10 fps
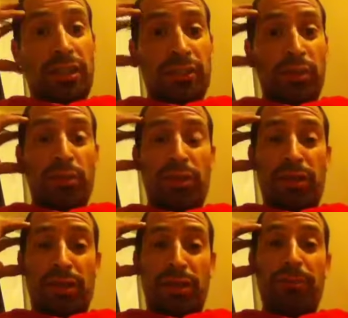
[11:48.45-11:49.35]
to
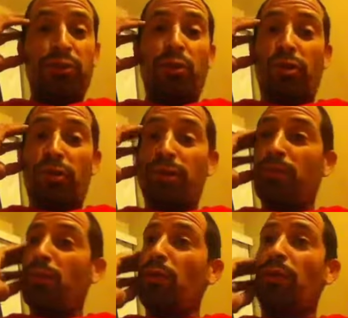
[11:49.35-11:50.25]
absorb
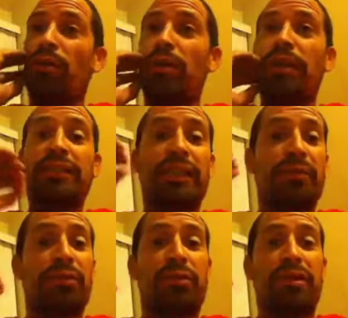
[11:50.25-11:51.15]
or
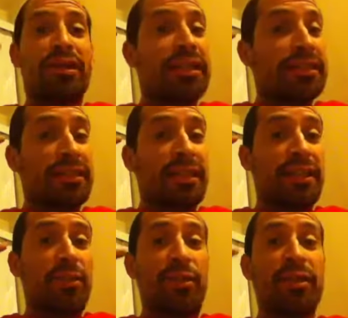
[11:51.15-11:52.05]
accept or
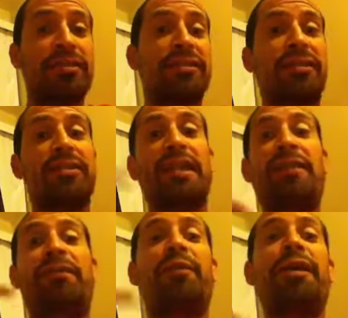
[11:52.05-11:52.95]
listen or consider the
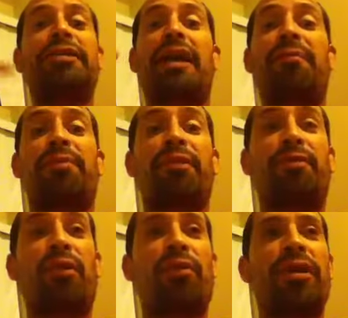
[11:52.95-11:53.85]
information I put
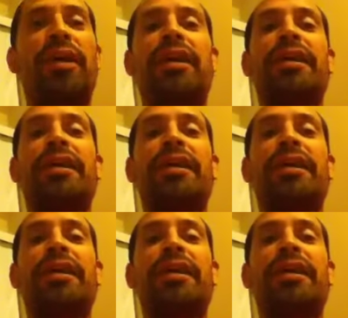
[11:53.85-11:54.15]
forward